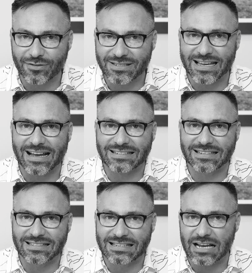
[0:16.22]
of
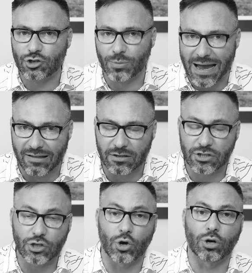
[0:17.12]
sex and
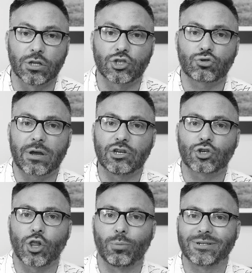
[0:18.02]
sexuality. Go to
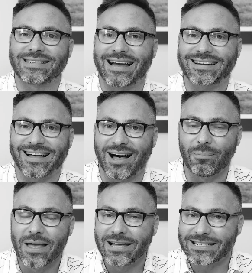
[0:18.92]

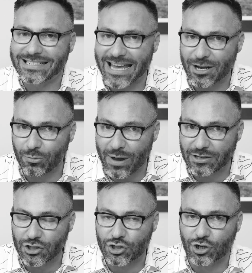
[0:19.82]
lestrangeglobal.com today to
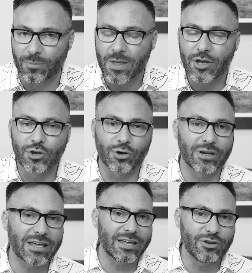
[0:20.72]
register.
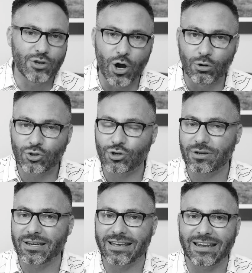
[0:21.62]
You're going to get
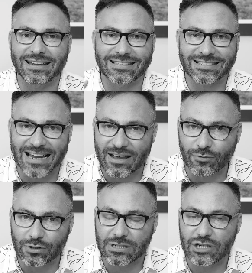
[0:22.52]
notes. You're going to get
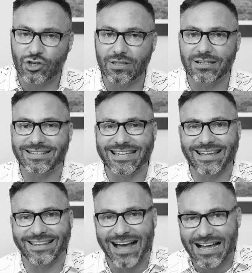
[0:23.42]
insightful teaching that's
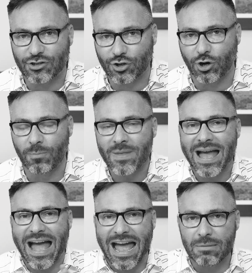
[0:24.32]
theological
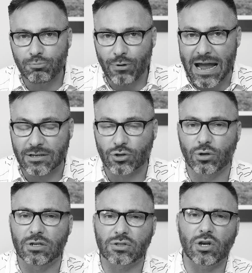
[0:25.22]
and
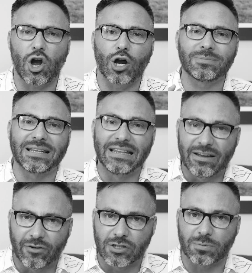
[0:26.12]
practical, and it's going to arm
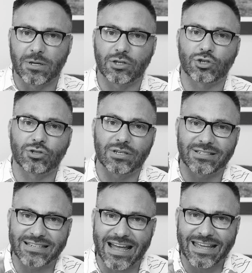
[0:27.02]
deliverance ministers
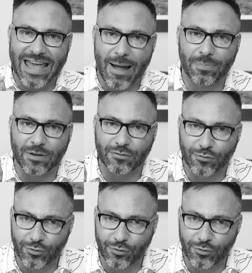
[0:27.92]
to set captives